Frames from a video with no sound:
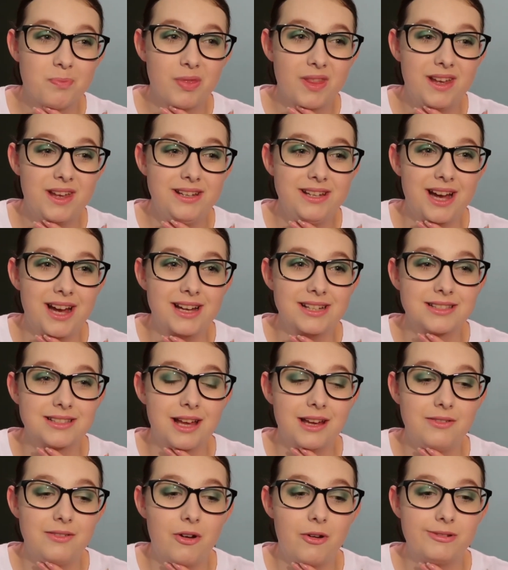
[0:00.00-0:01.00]
Yeah, it's
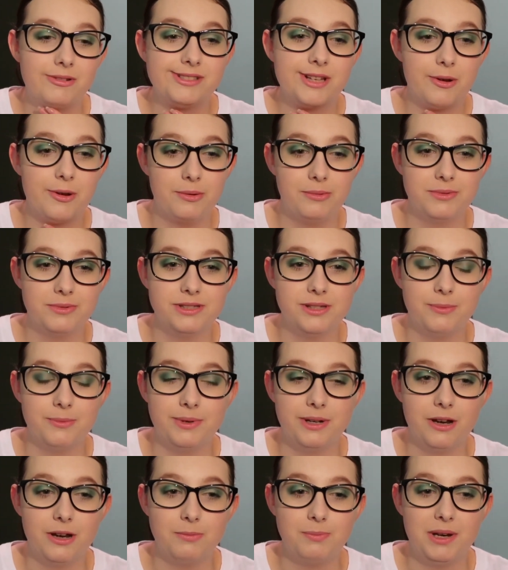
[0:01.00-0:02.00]
like if I was going with
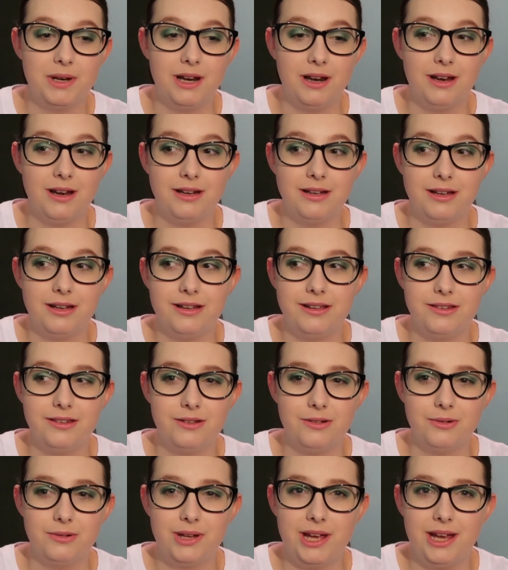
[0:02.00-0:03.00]
someone, I'd be like, is
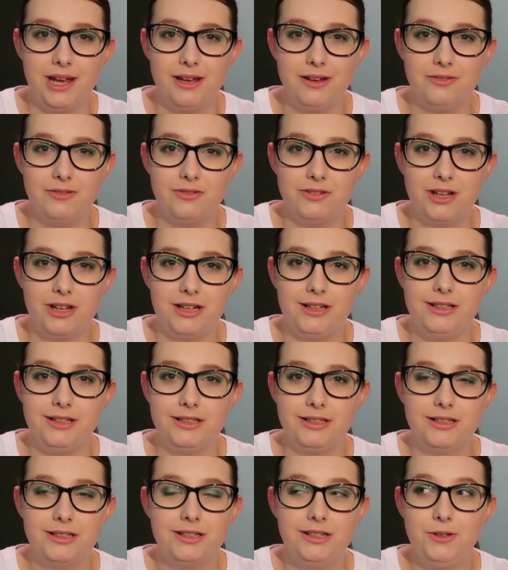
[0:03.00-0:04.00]
it okay if
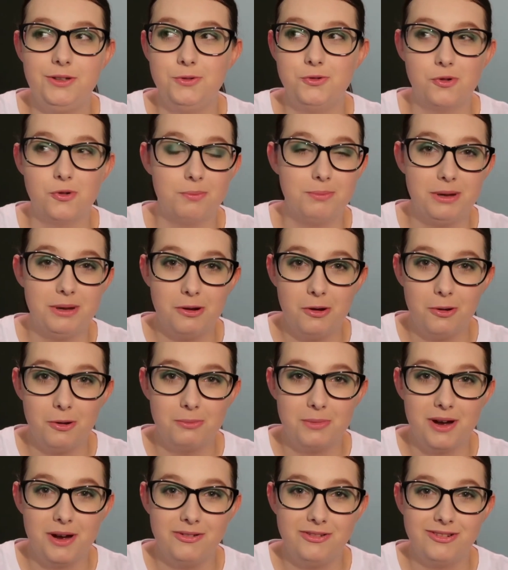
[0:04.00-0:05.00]
like you drop me home
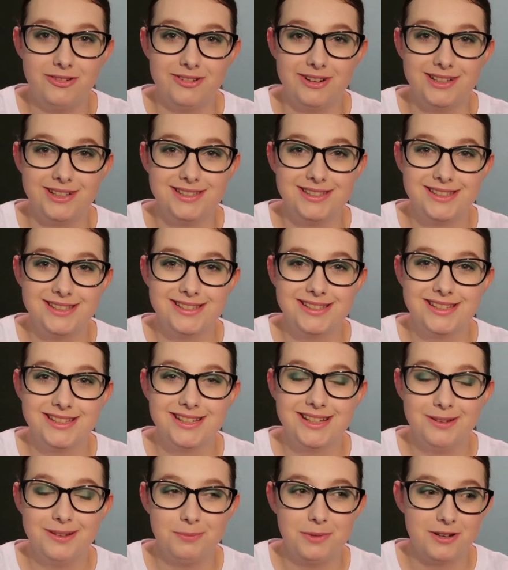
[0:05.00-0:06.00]
afterwards,
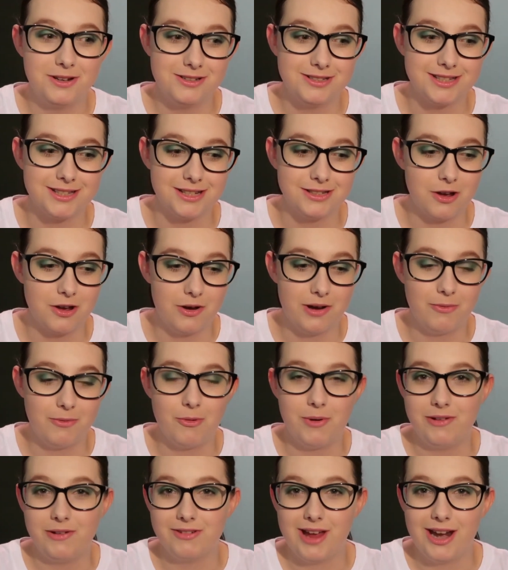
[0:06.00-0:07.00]
because I don't have a
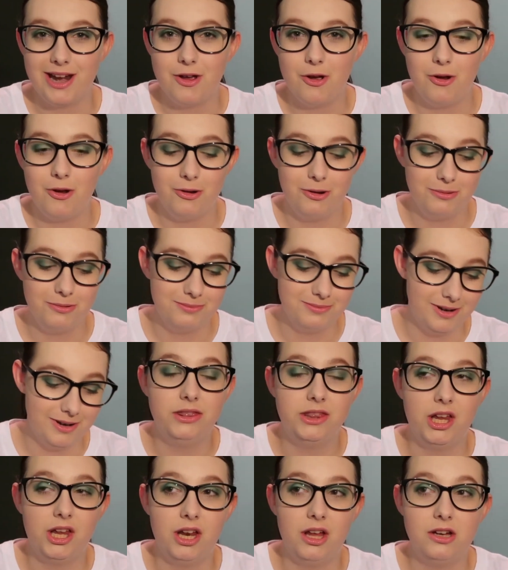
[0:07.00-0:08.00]
way of getting home.
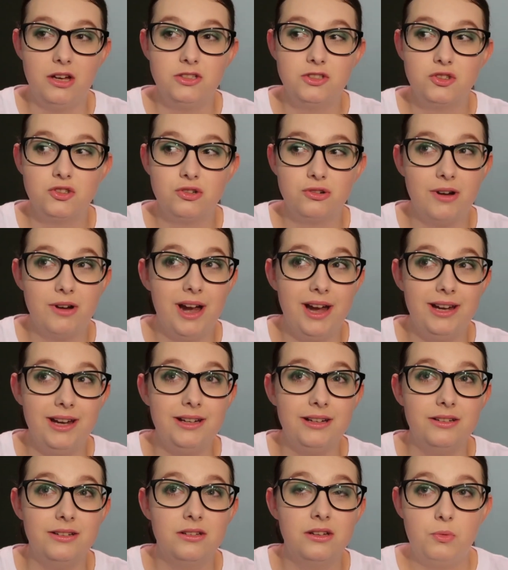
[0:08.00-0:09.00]
The last
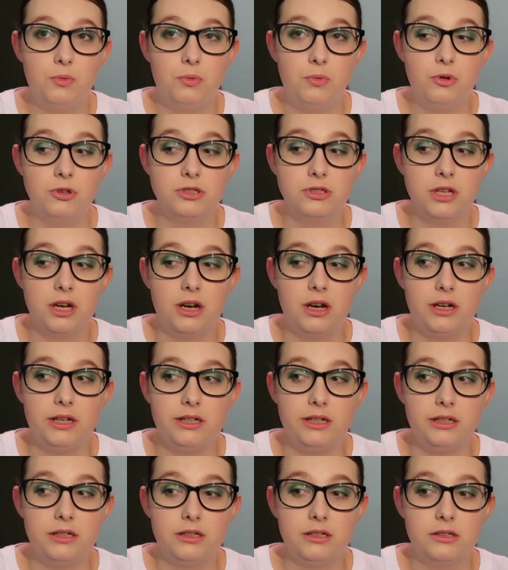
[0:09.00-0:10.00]
train was
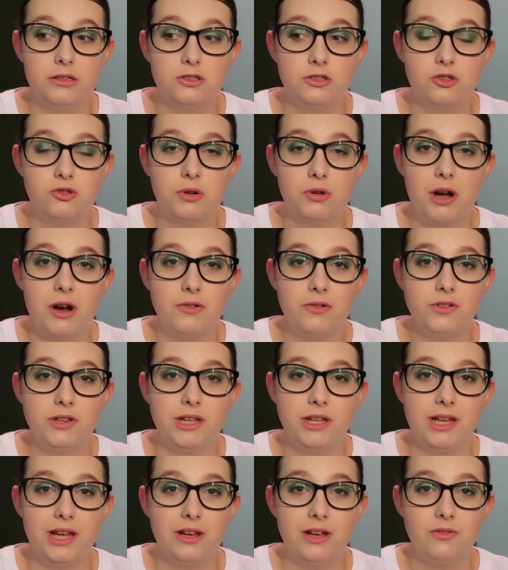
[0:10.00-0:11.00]
like straight after the
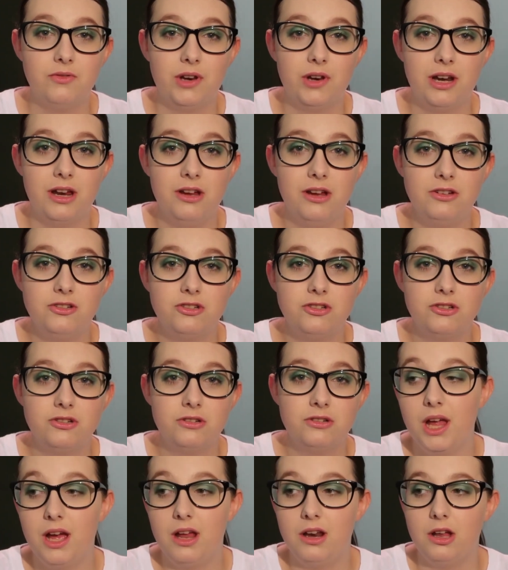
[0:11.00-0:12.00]
gig finished
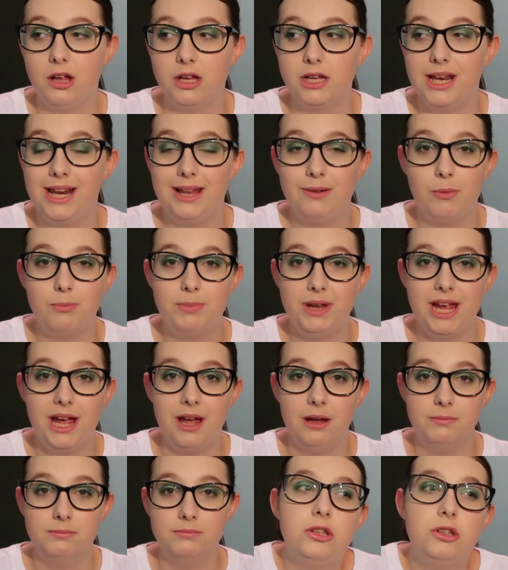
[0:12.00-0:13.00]
at like 11
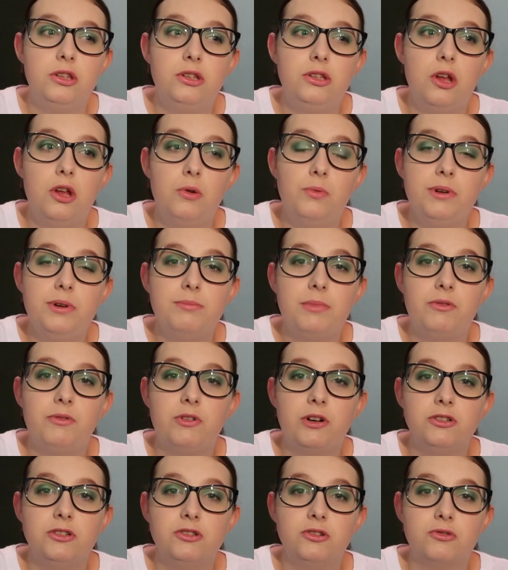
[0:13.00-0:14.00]
p.m. No one in my friendship